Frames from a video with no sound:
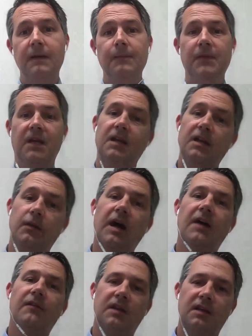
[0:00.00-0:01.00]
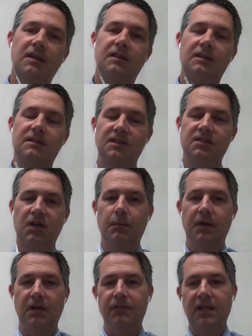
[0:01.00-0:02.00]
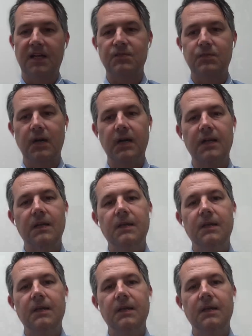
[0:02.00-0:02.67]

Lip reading: and then you have to determine if that's right.